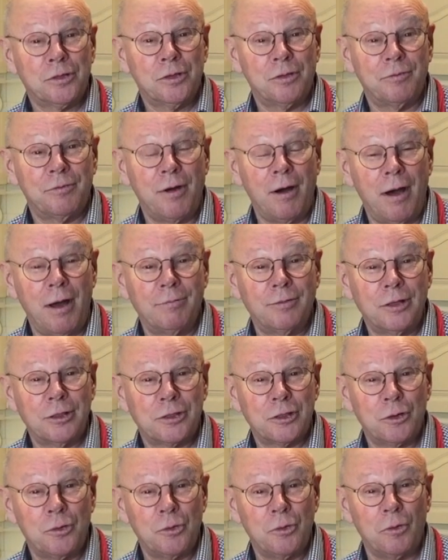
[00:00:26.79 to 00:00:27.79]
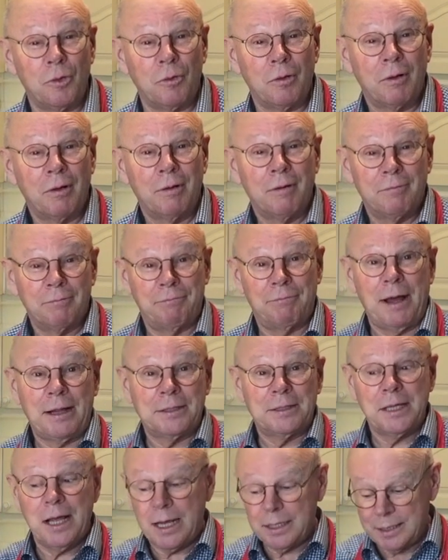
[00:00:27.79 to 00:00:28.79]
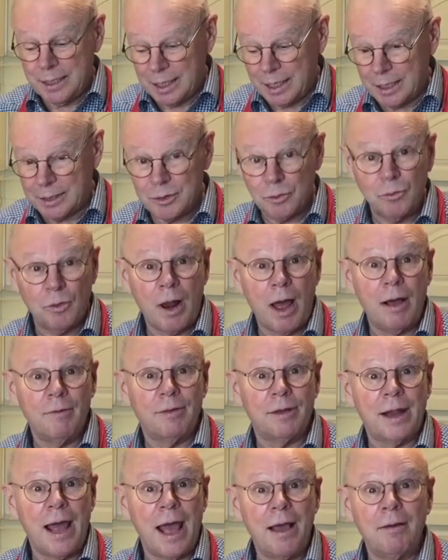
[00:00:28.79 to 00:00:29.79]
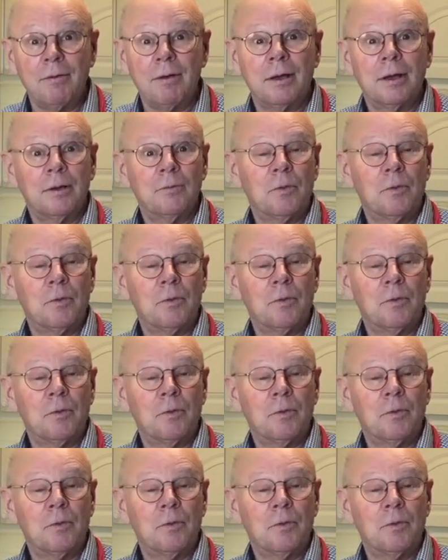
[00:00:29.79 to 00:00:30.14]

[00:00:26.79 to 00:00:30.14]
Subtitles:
survived it all. Fantastic, it's all over now.